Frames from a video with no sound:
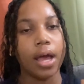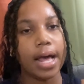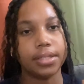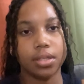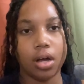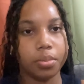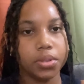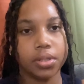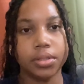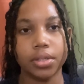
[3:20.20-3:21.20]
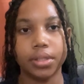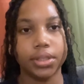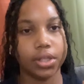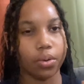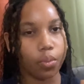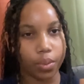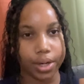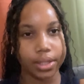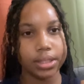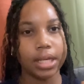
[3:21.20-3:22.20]
as the options, or certain
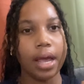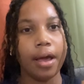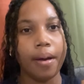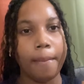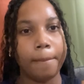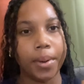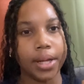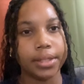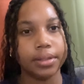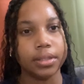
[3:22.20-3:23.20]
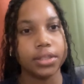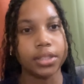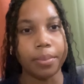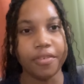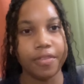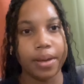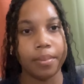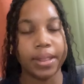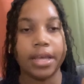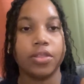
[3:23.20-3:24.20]
words. But some of
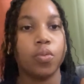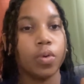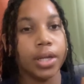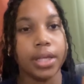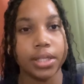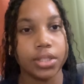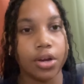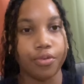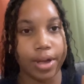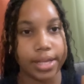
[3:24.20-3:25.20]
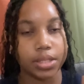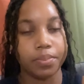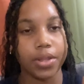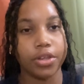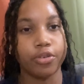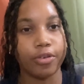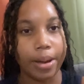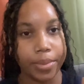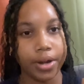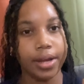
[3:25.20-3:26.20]
them, like, the word is correct, but the
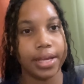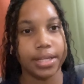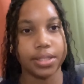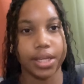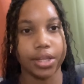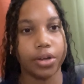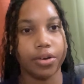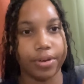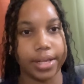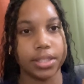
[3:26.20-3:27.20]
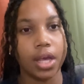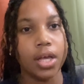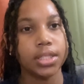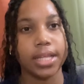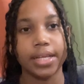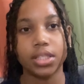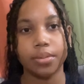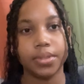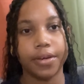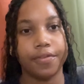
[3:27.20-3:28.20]
grammar is incorrect. So, like,
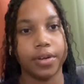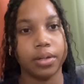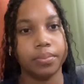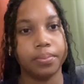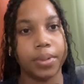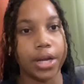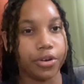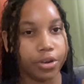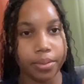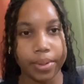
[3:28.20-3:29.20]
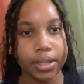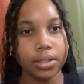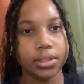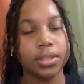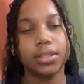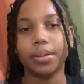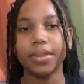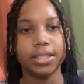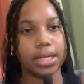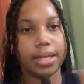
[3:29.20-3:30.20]
subject verb agreement, some
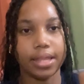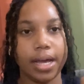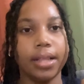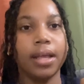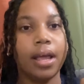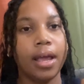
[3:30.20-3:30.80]
things like that,